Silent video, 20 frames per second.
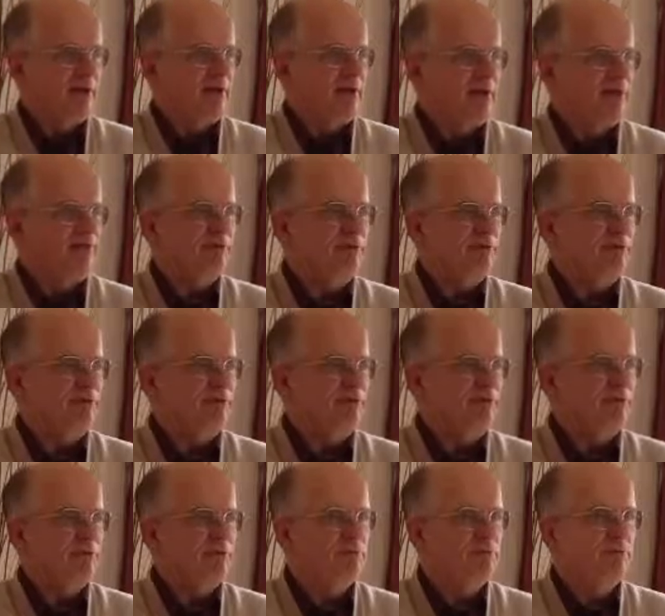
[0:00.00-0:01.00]
If
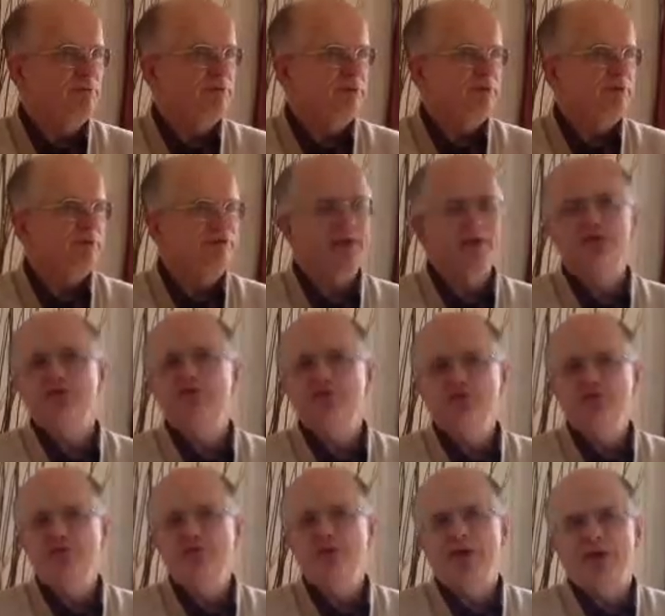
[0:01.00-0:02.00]
you put the fence
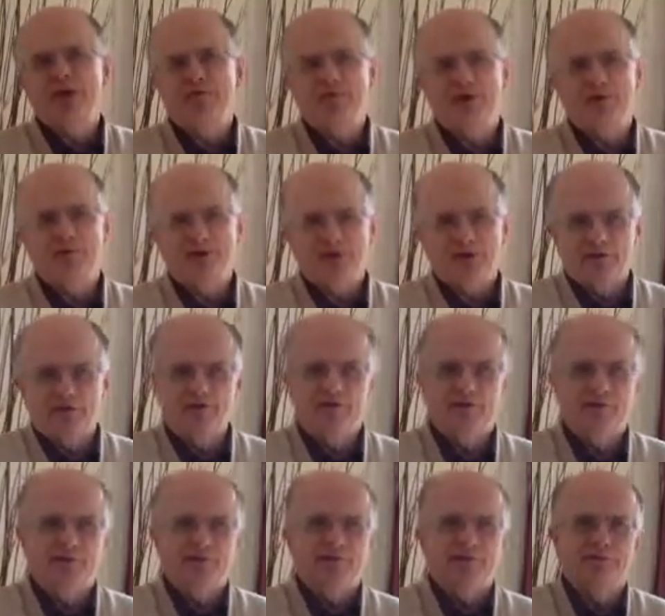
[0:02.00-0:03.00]
too far back
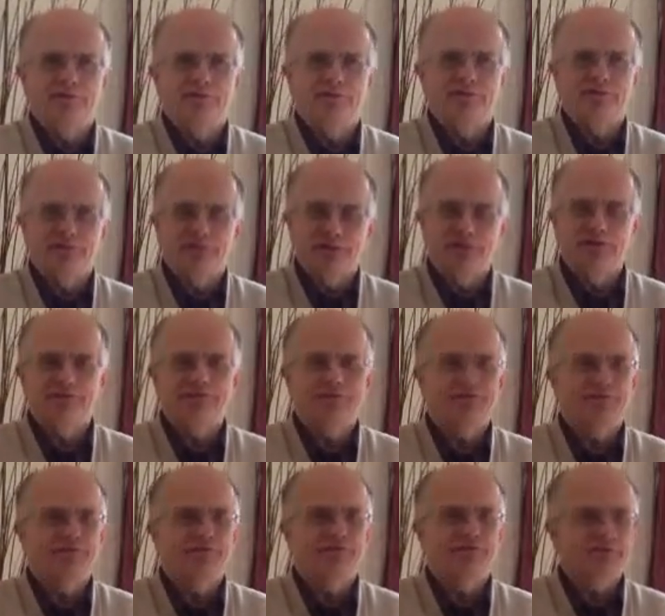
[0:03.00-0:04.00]
from the
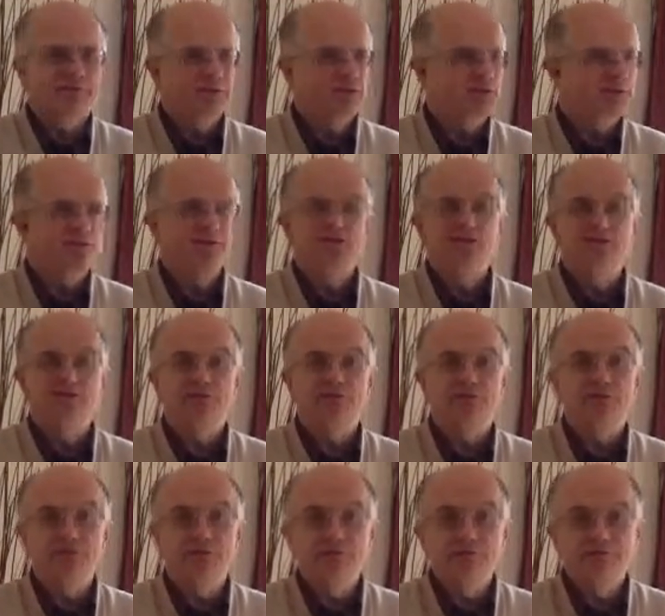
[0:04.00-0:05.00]
cliff, you miss the
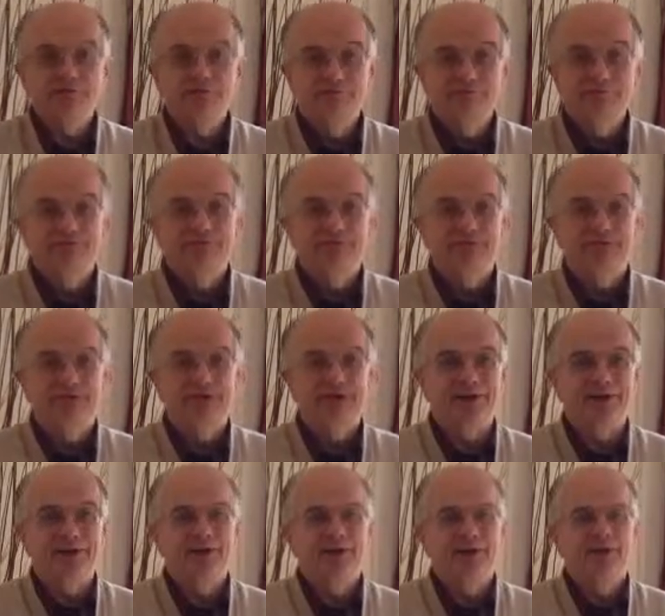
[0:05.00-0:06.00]
view,
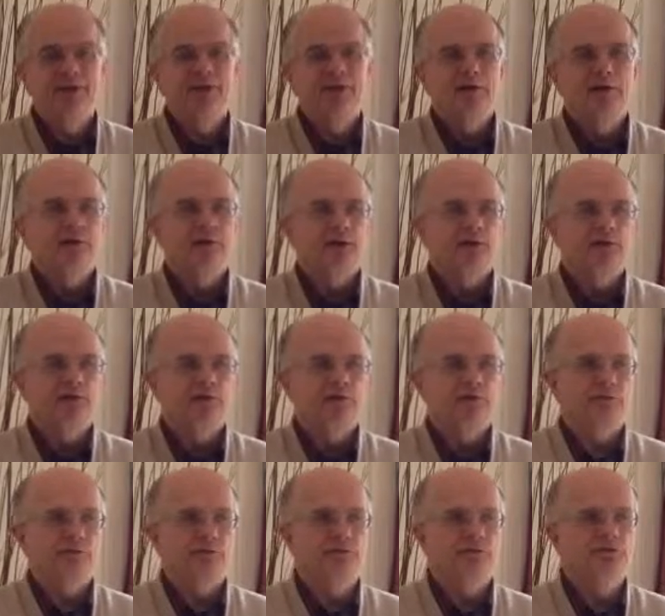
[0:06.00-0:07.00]
right? If
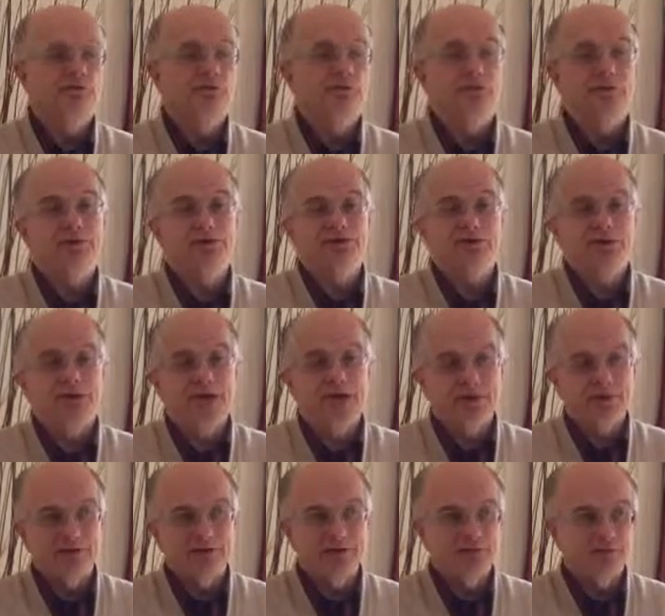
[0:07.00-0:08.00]
you put it too close to the
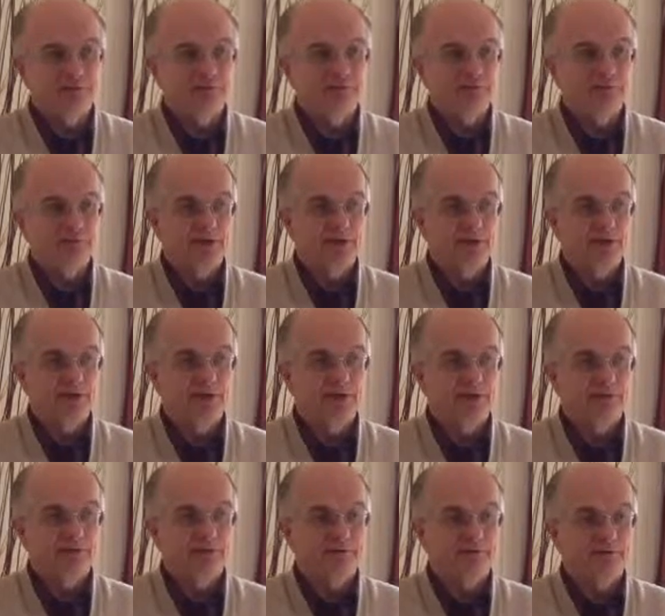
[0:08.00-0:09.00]
edge,
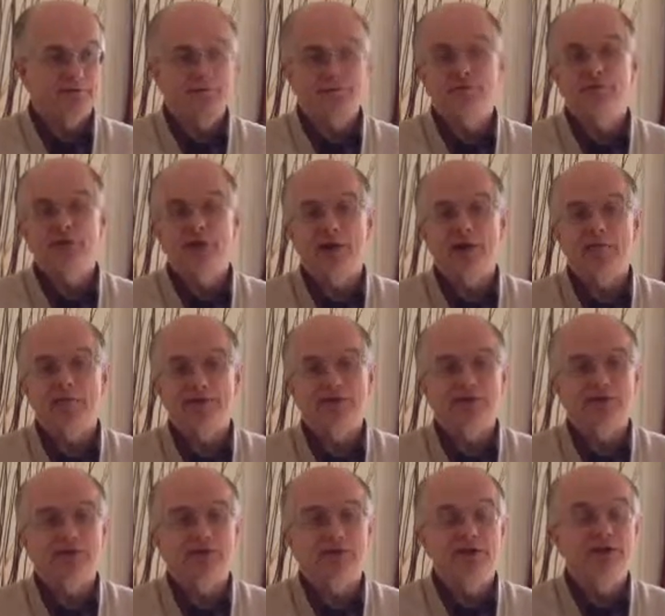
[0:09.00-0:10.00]
the problem is
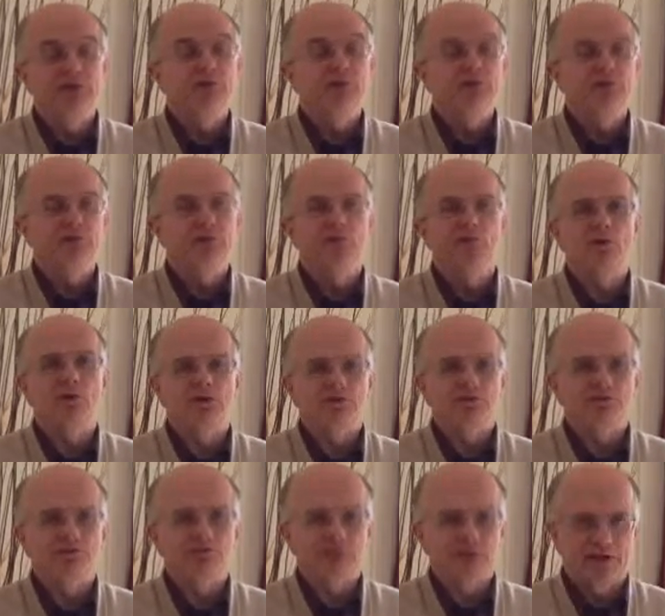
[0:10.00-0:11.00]
that if you
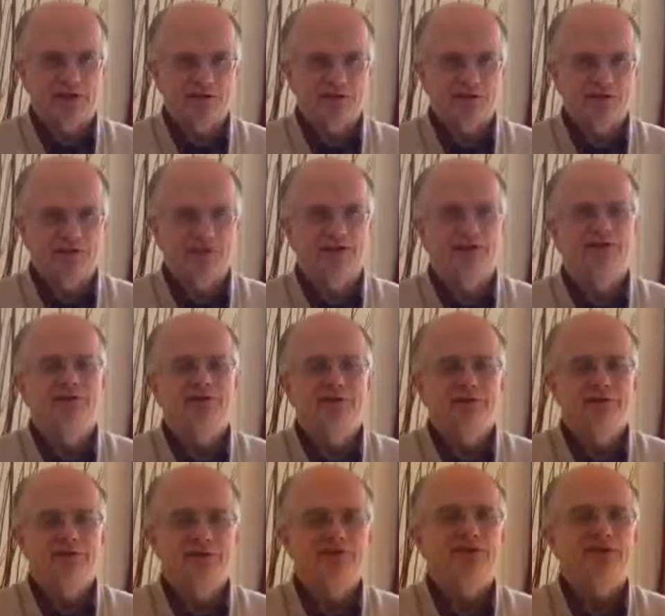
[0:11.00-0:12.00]
cross the fence,
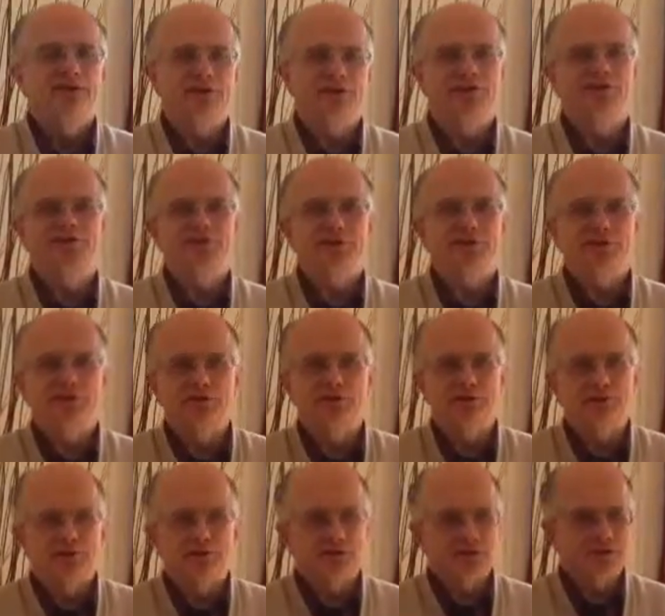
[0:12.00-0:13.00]
you face instant
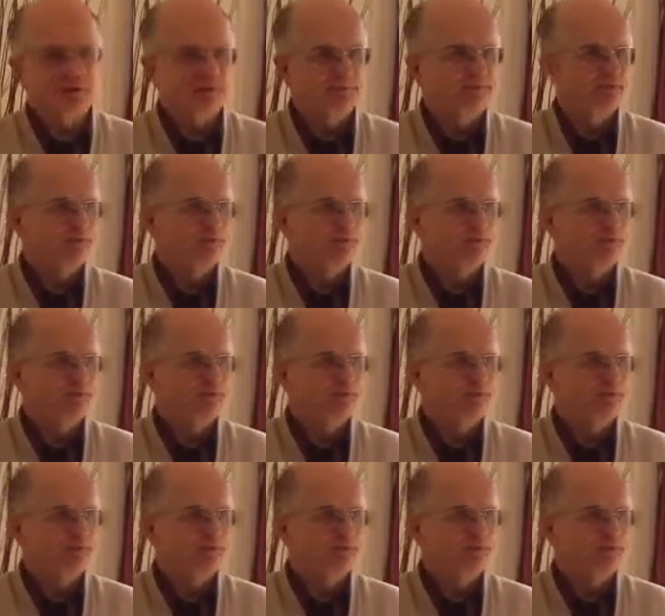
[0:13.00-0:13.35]
destruction.